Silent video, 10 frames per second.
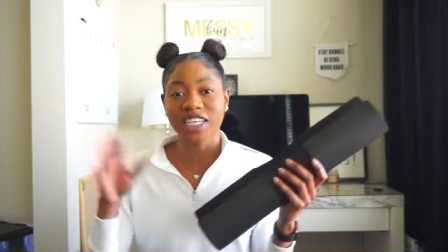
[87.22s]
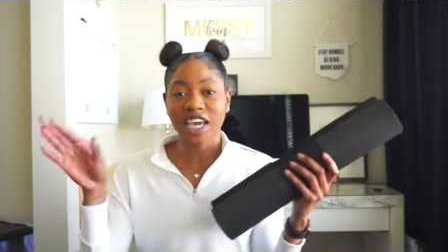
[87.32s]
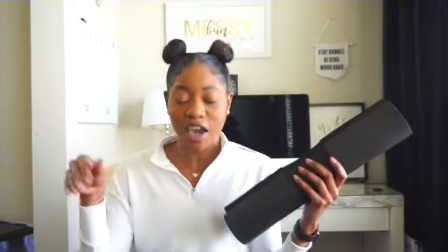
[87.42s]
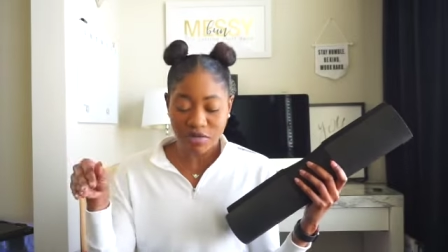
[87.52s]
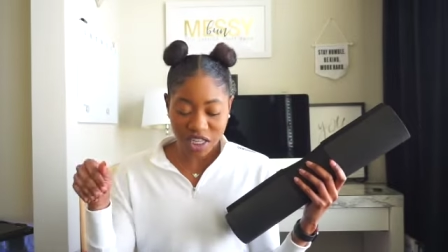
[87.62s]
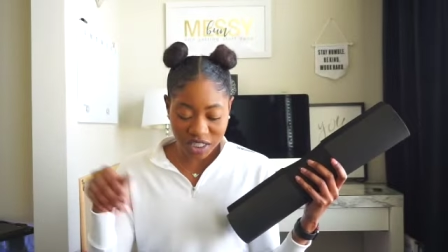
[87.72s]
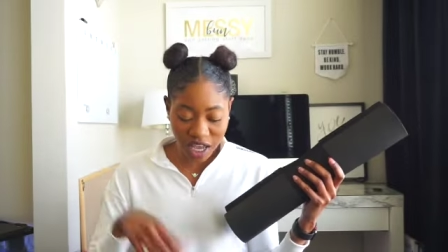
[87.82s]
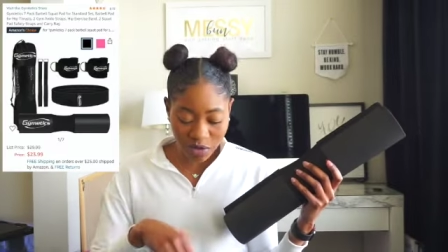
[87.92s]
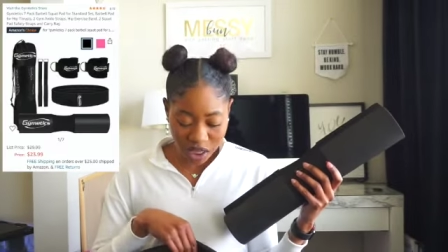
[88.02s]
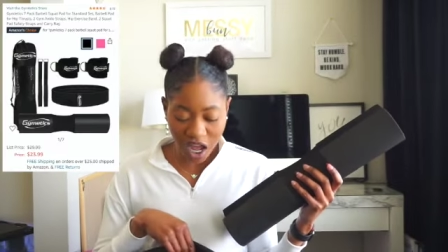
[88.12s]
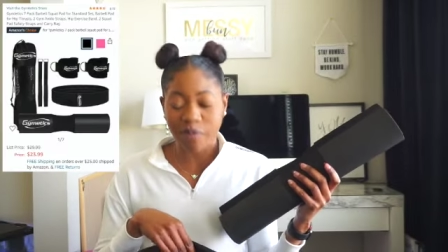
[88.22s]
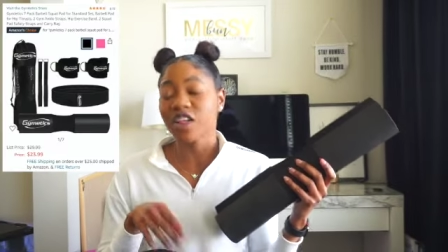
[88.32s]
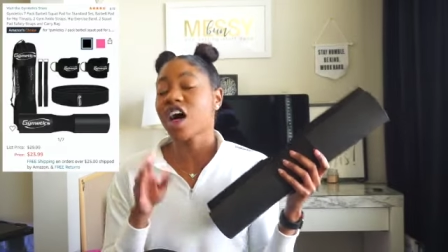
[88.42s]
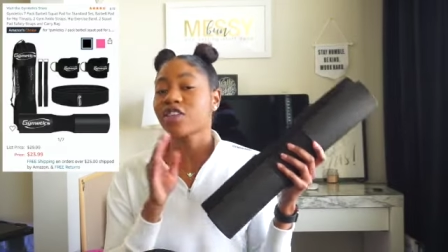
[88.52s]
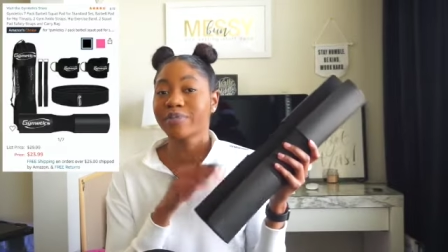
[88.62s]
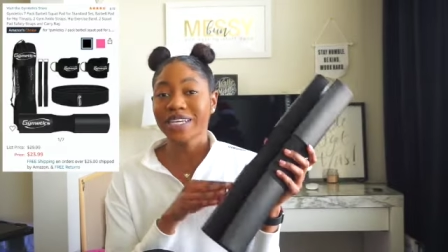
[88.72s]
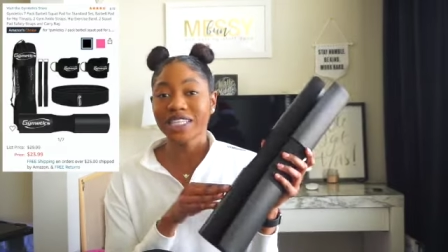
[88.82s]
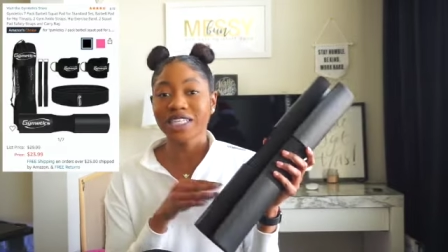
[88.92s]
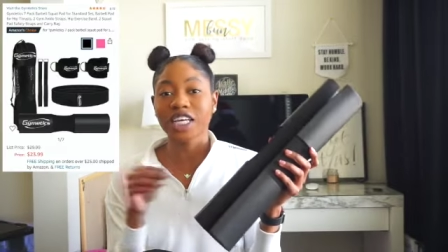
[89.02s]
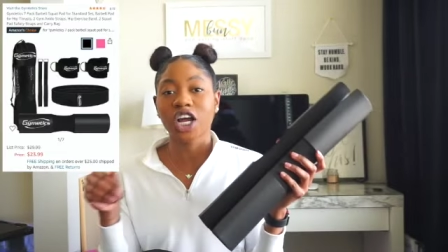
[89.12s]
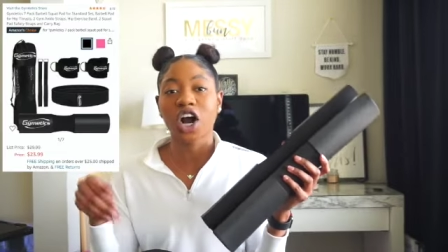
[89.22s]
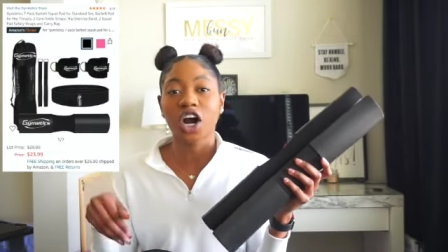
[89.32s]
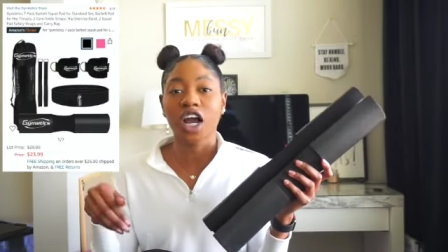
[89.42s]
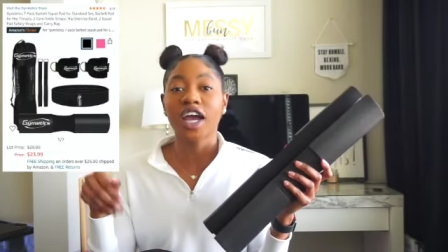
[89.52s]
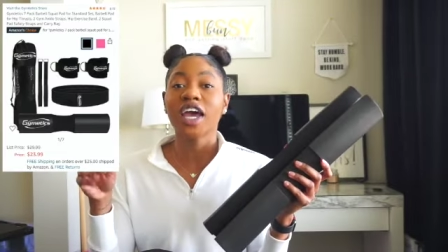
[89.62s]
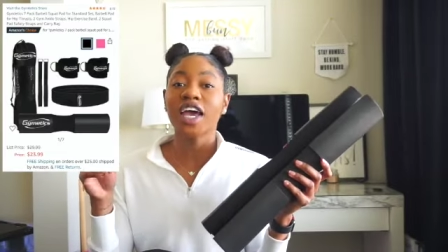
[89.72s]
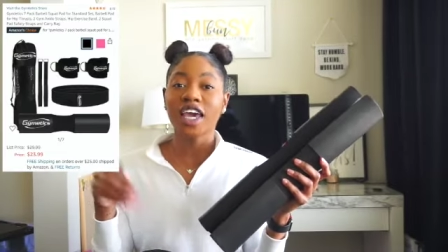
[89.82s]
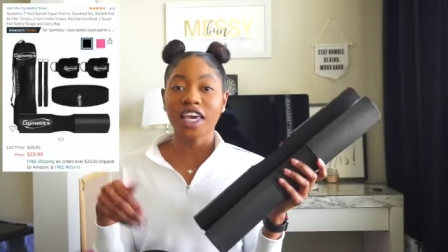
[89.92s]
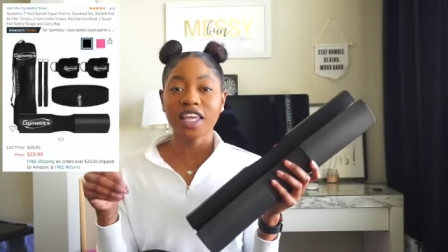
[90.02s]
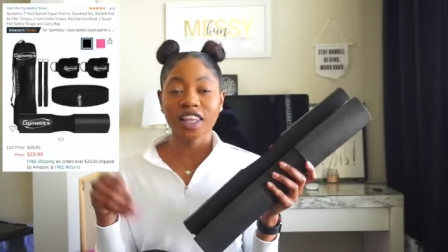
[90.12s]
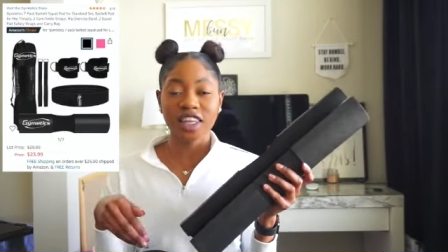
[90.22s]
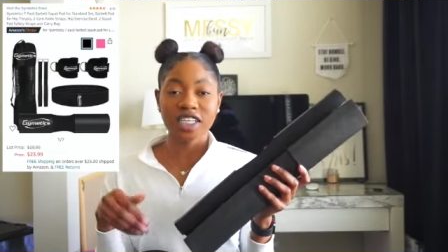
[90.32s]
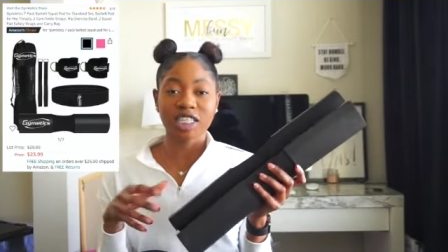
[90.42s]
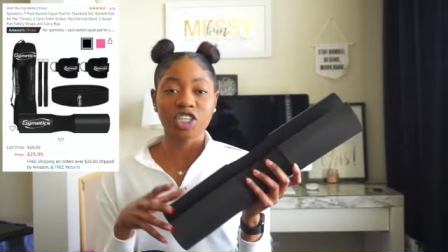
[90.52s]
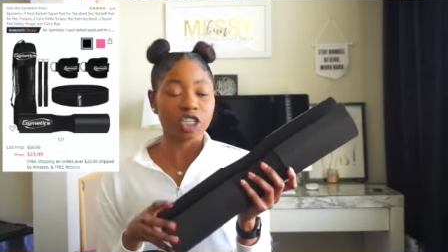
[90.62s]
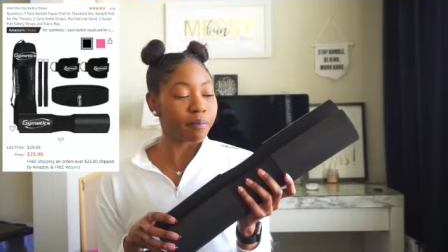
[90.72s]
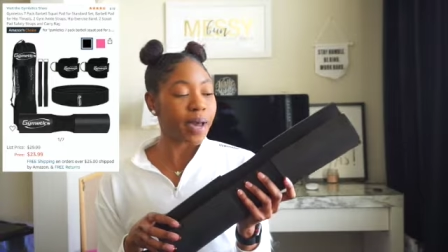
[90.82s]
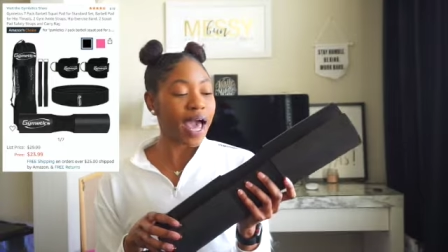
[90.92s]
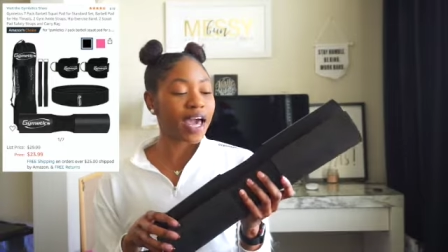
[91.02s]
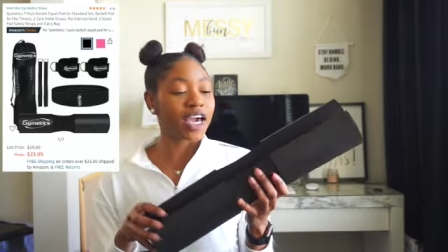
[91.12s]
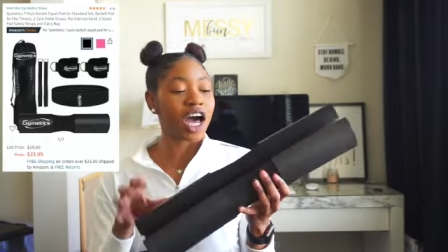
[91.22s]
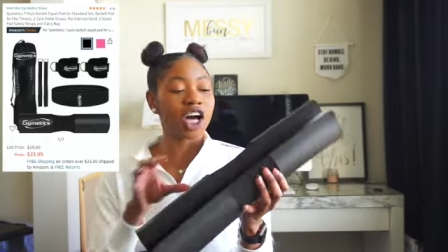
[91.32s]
It came with a set with a couple of other pieces that are in this gym bag.